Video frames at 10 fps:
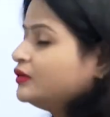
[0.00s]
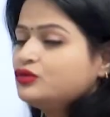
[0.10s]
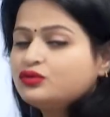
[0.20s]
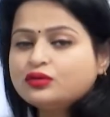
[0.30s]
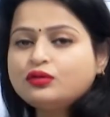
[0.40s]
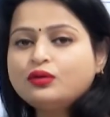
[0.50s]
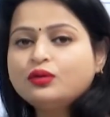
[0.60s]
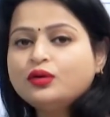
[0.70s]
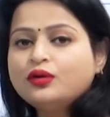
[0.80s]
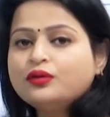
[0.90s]
So,
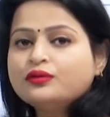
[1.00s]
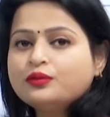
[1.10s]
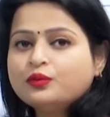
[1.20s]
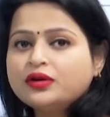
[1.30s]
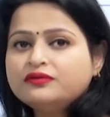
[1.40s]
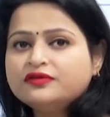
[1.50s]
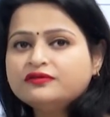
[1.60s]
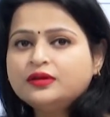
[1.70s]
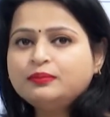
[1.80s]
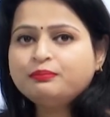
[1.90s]
what we
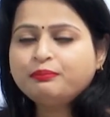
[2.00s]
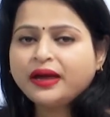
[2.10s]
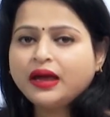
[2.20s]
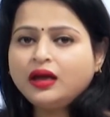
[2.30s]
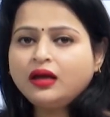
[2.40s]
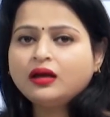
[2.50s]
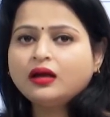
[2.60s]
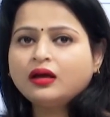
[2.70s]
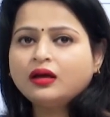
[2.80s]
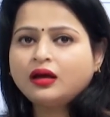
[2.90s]
will pay
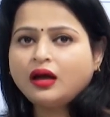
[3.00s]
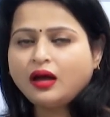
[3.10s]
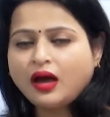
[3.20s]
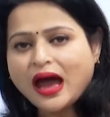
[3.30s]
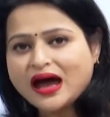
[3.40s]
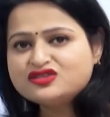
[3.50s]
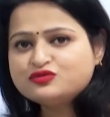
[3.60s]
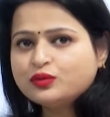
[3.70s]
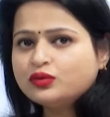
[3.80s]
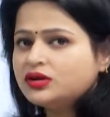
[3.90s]
as
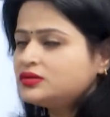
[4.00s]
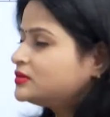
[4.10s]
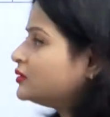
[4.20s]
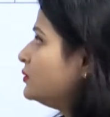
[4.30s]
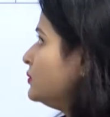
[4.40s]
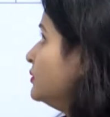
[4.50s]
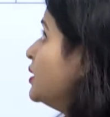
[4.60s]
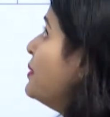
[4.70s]
bonus, the